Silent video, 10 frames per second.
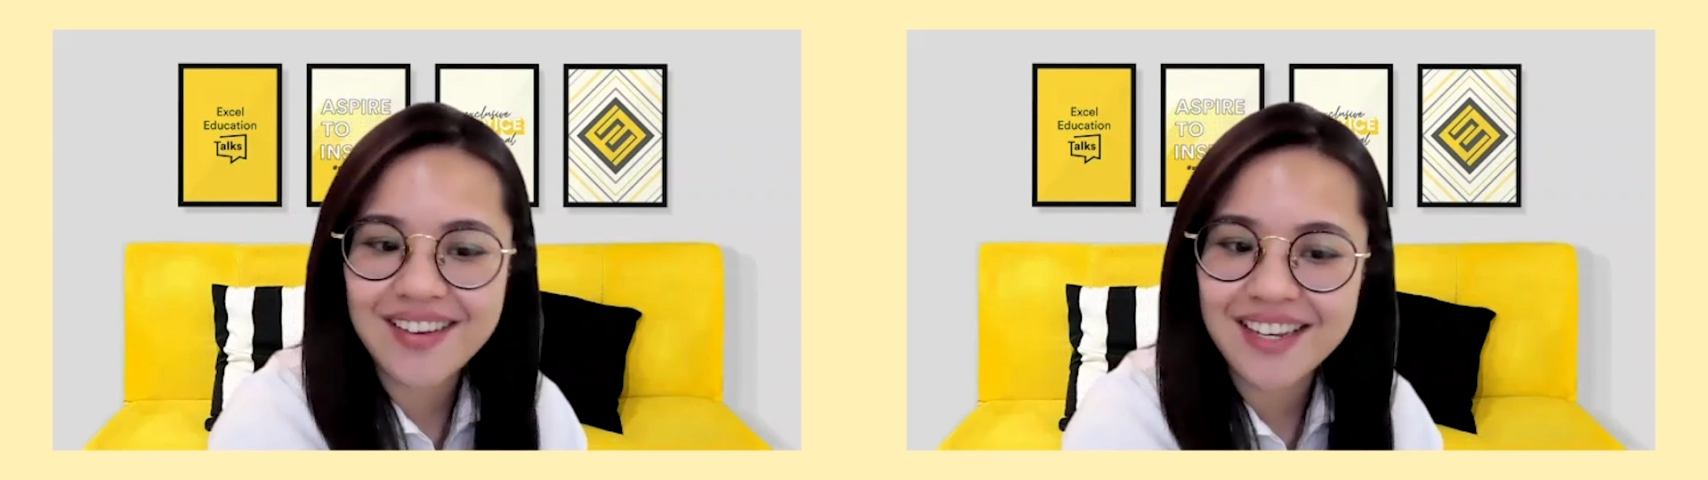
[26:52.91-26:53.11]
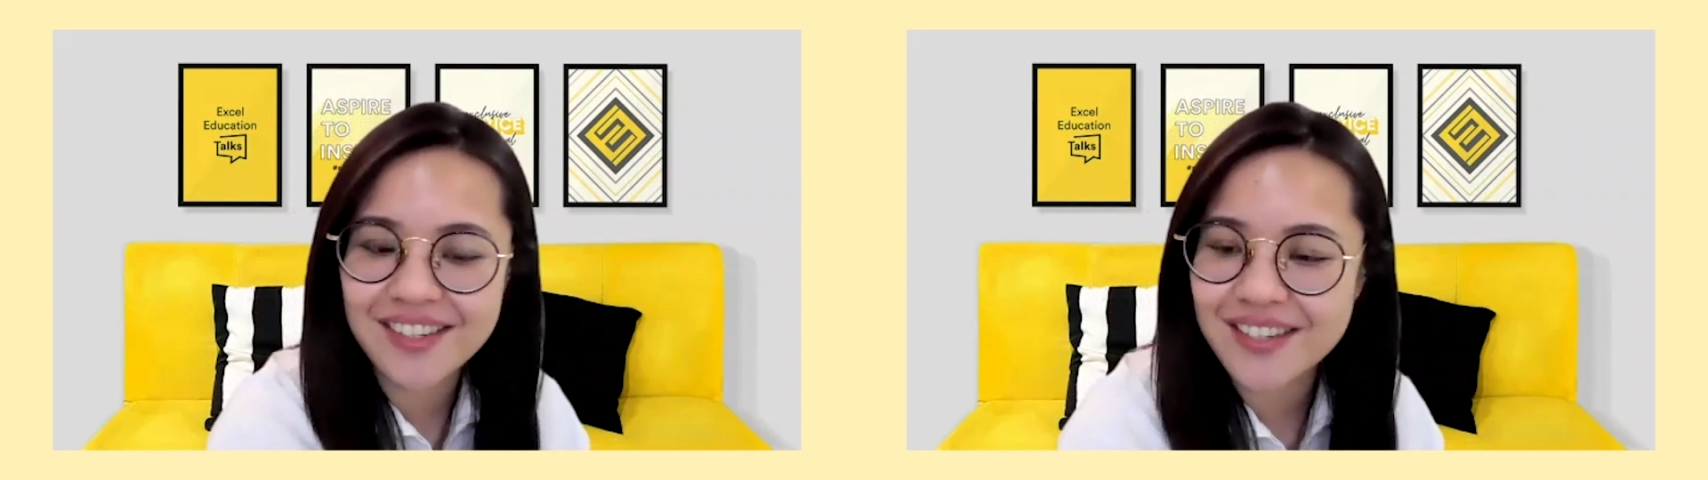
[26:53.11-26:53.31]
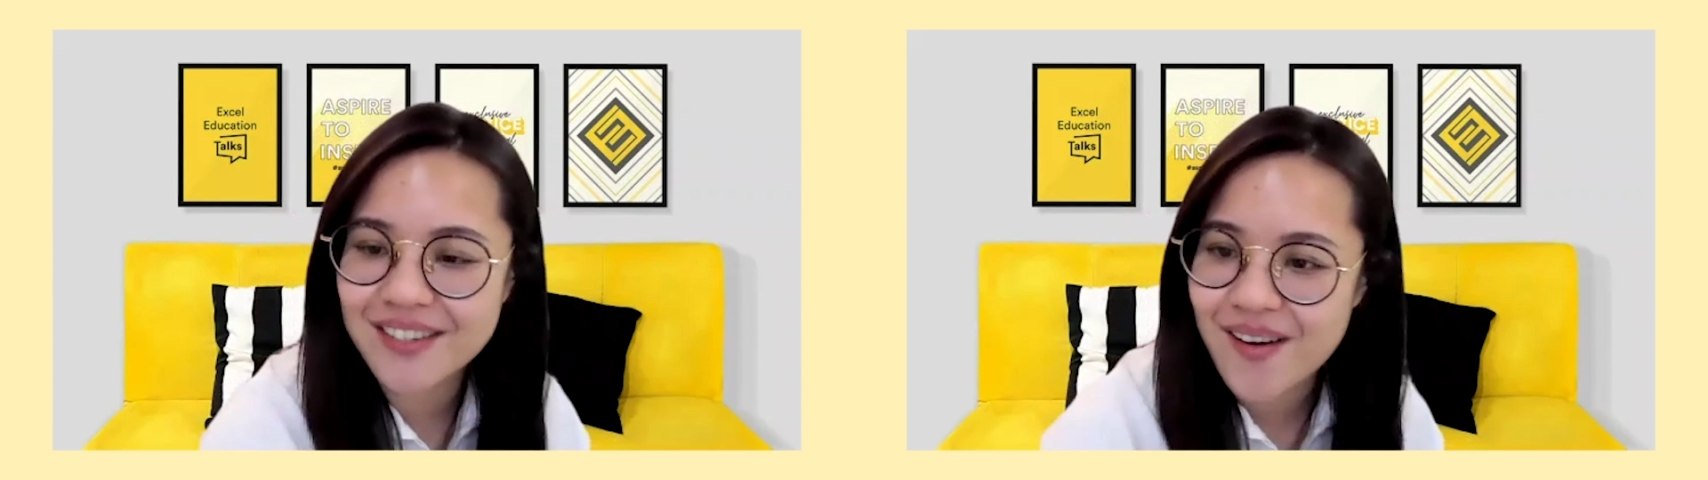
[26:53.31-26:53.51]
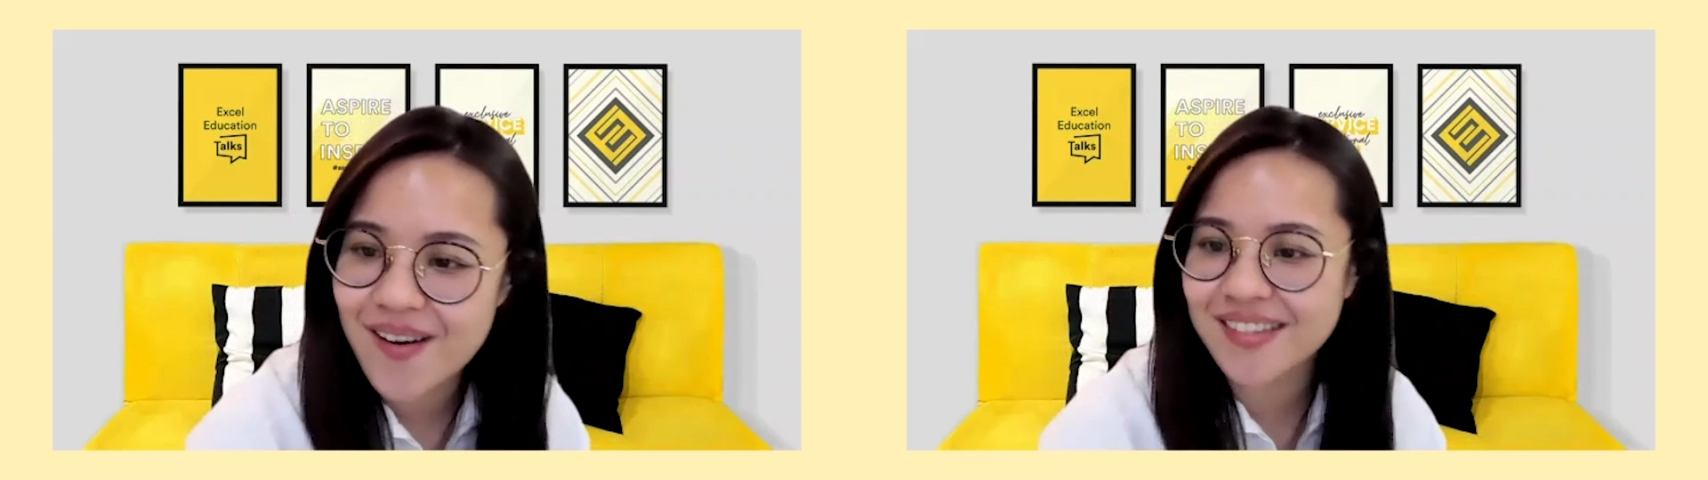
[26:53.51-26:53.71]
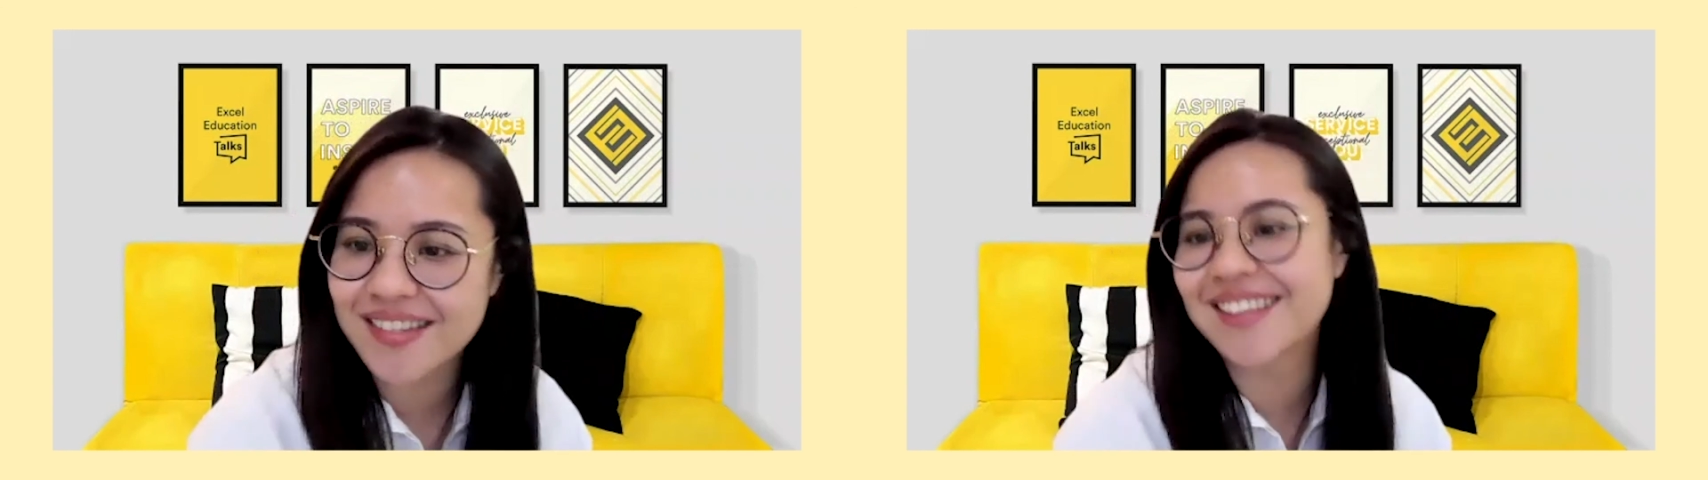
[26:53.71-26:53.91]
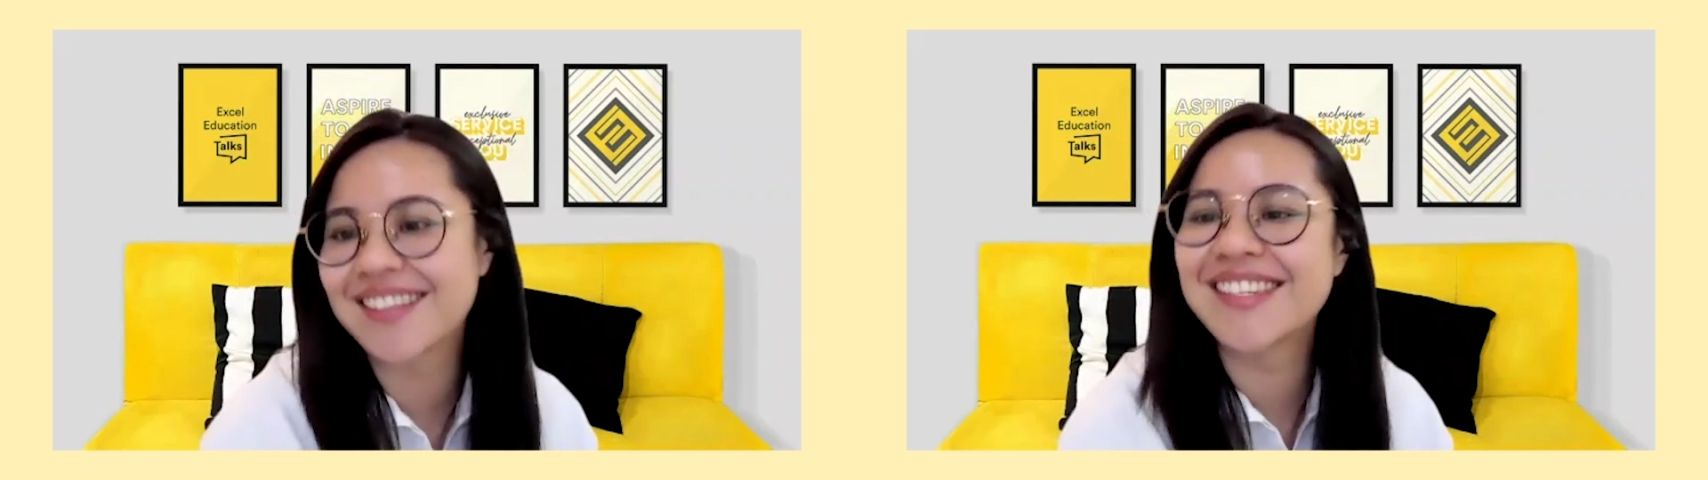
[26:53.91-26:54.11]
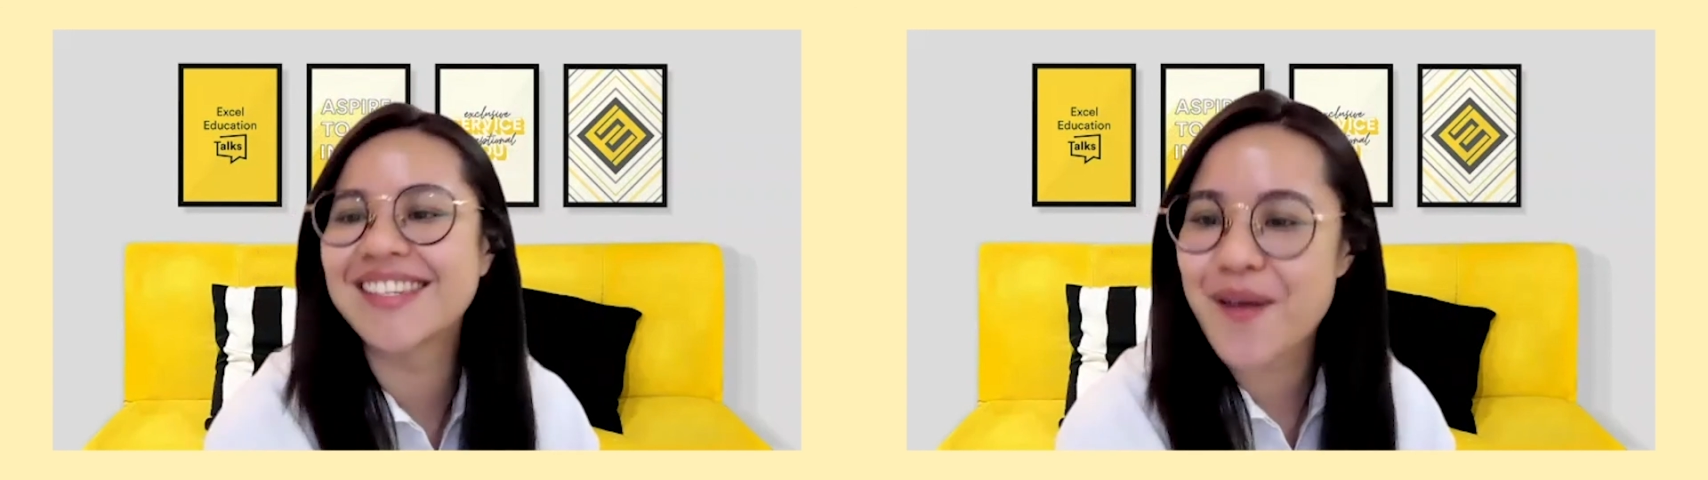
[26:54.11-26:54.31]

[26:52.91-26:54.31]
Education Talks, and stay